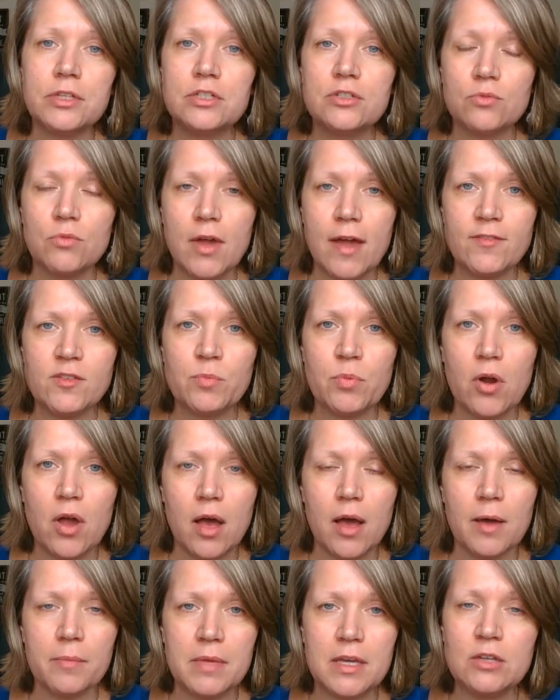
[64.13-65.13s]
derived
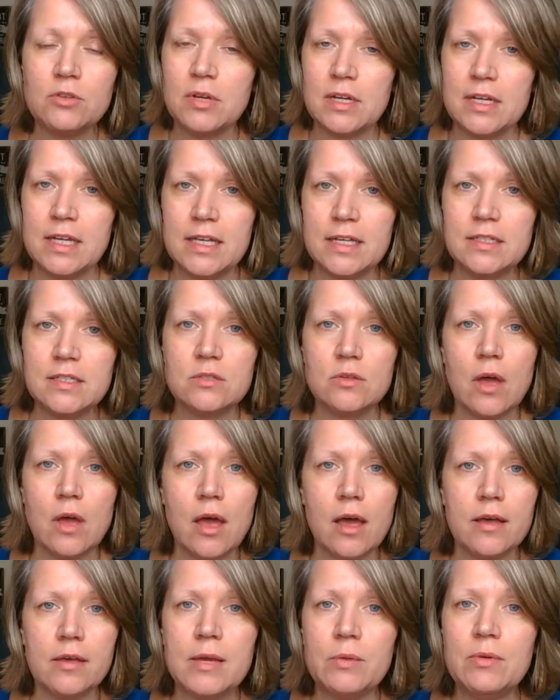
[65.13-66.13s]
ingredients.
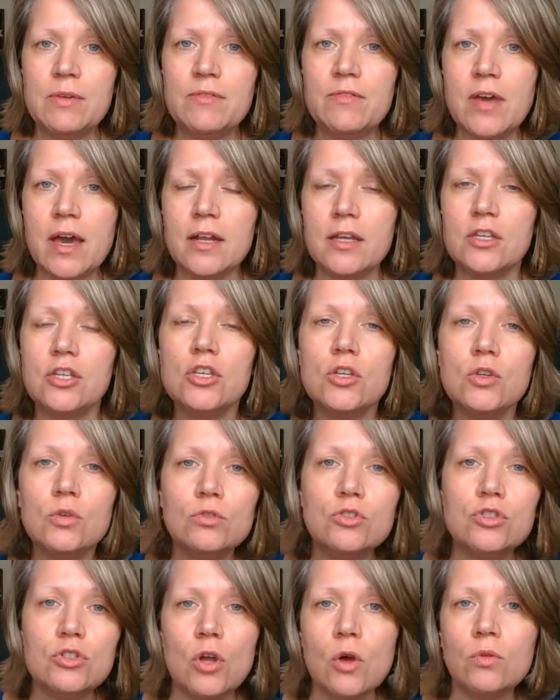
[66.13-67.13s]
We've got a
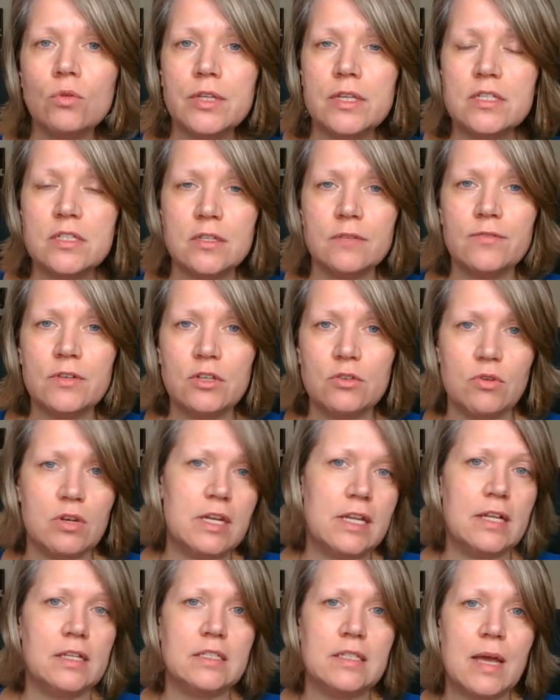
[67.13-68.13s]
huge no list of
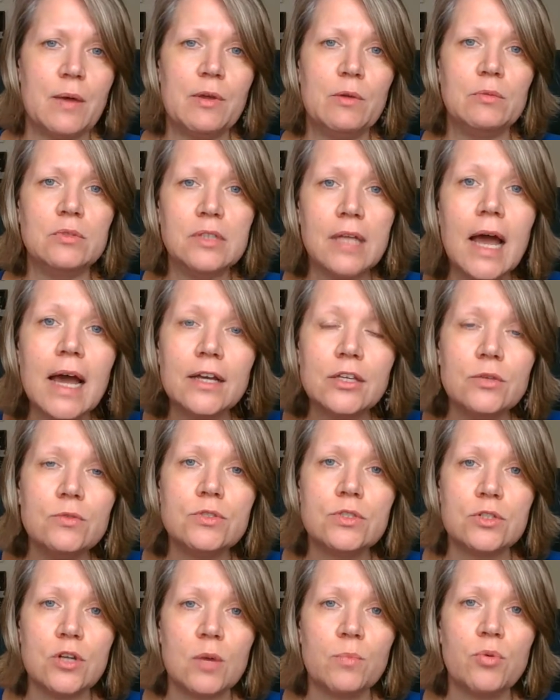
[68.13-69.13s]
ingredients that we will not use
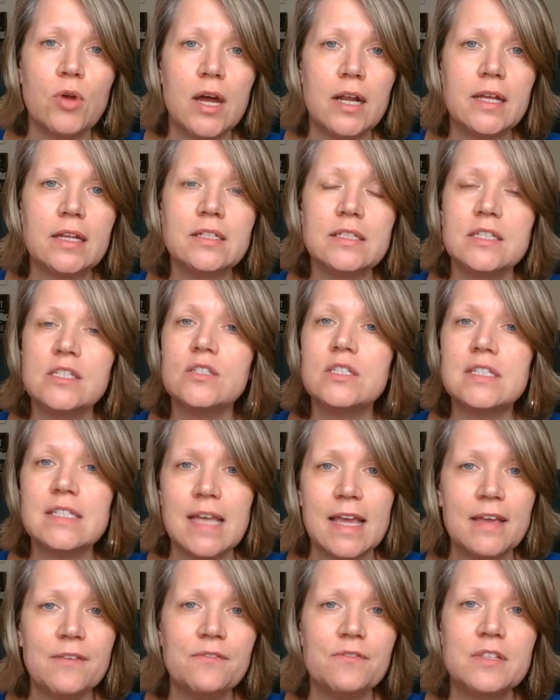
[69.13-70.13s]
in our products. It's
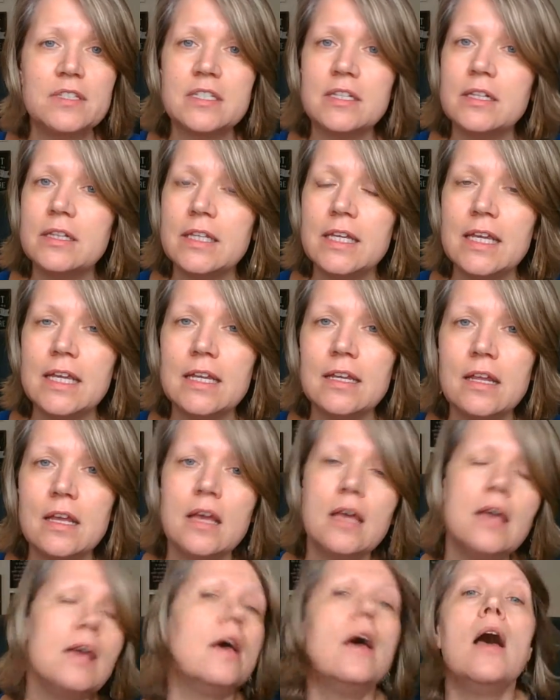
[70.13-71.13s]
safe, it's clean.
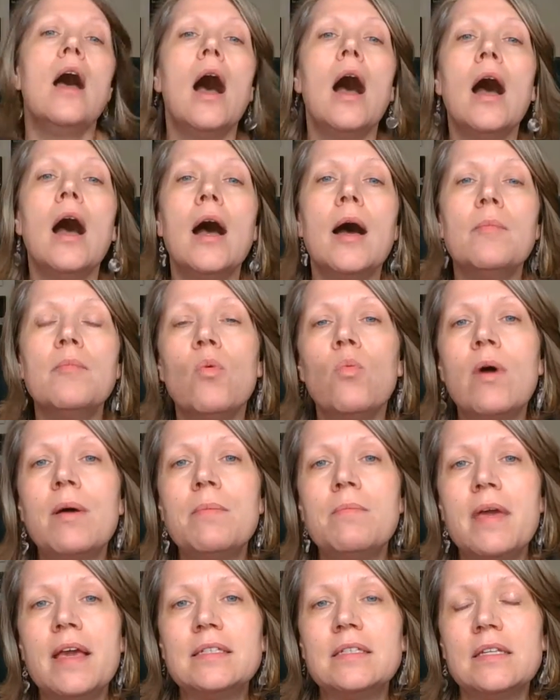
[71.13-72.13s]
What
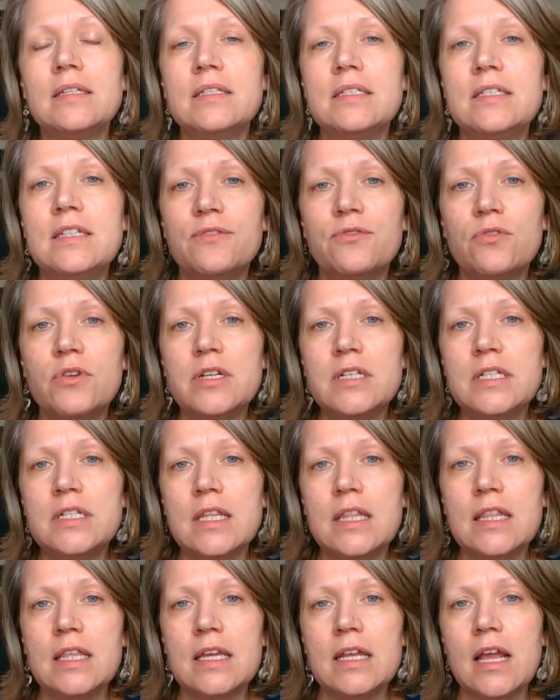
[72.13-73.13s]
makes us different
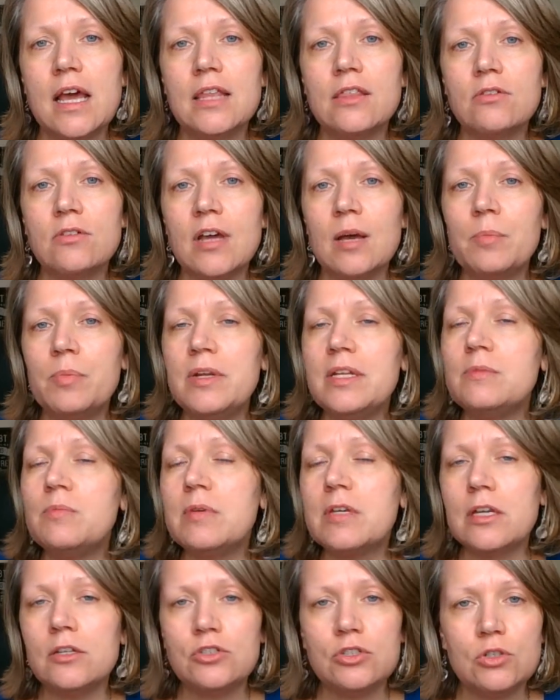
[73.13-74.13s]
than other companies,
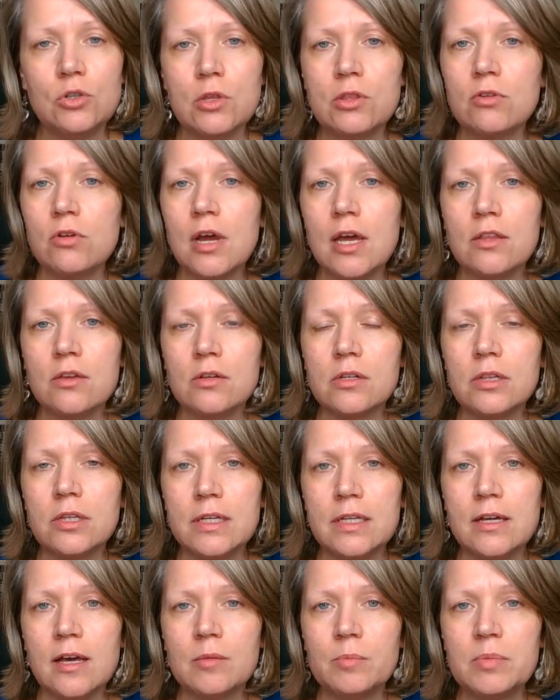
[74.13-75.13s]
because you know there are other
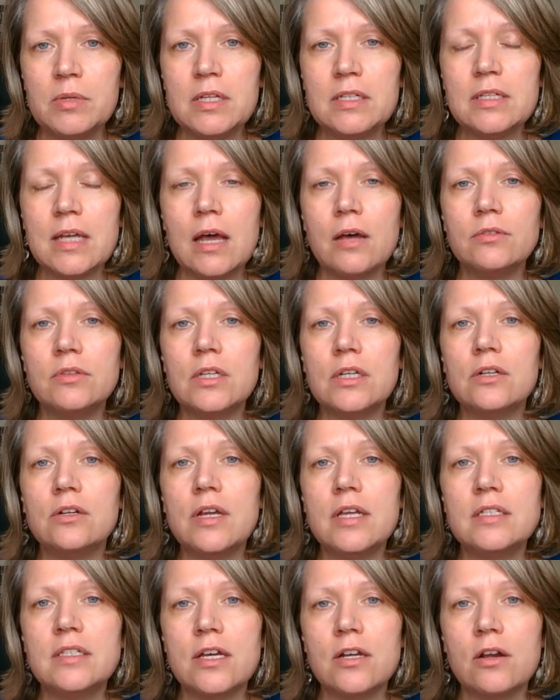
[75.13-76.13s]
clean companies out there,
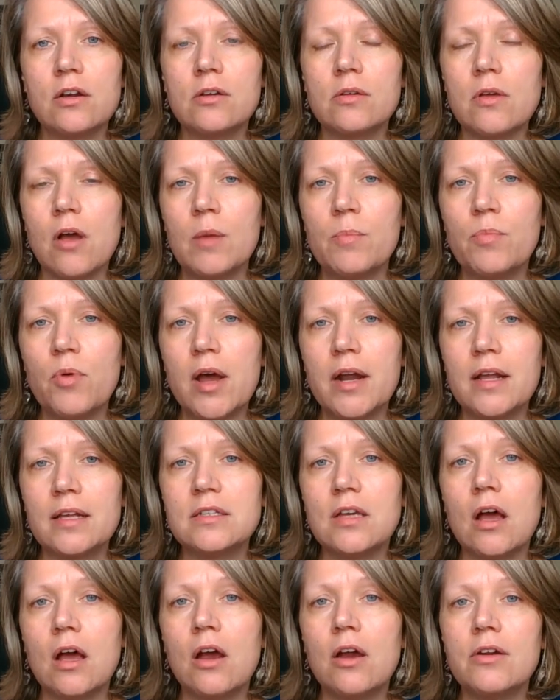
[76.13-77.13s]
is that our products
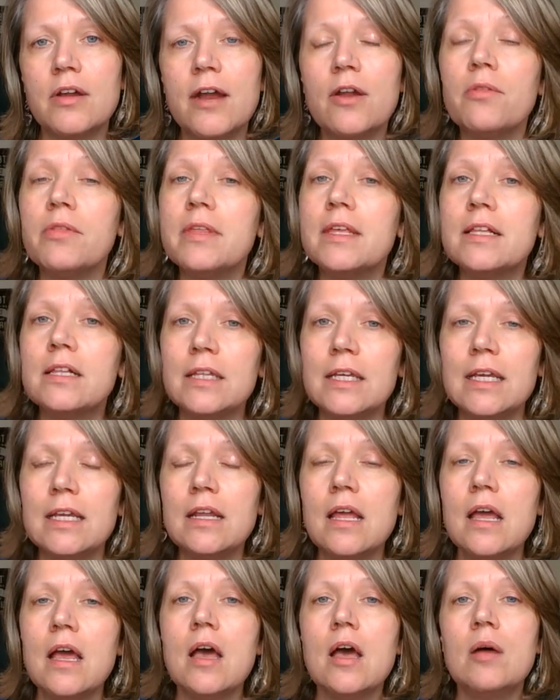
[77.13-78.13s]
are not only
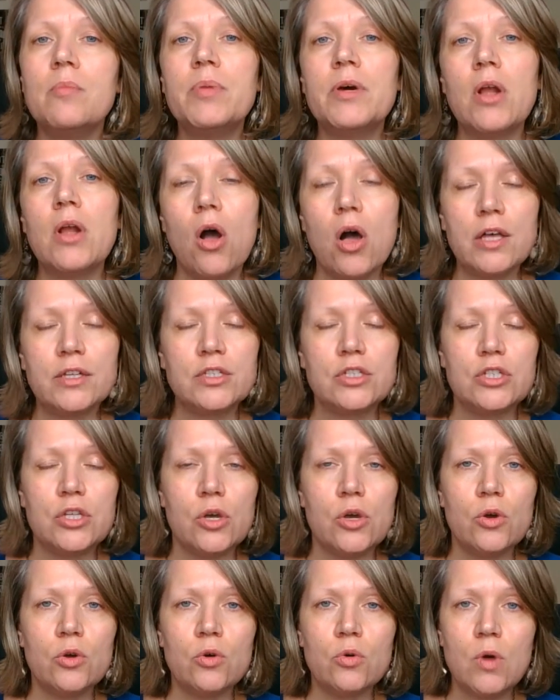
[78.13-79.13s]
clean, but
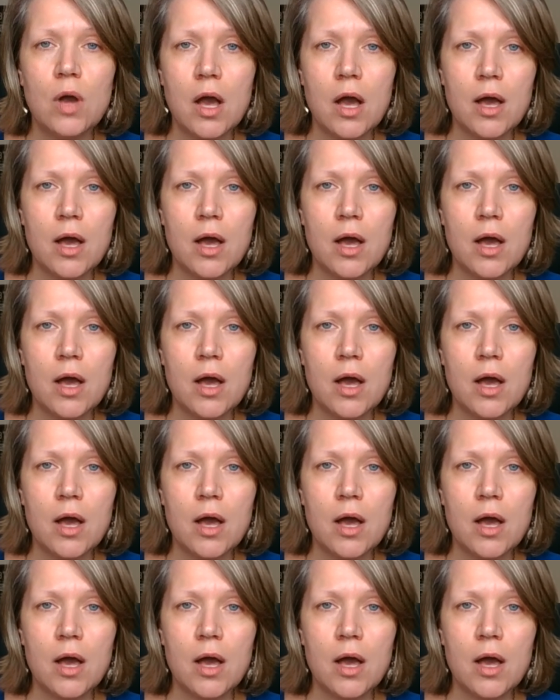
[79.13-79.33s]
also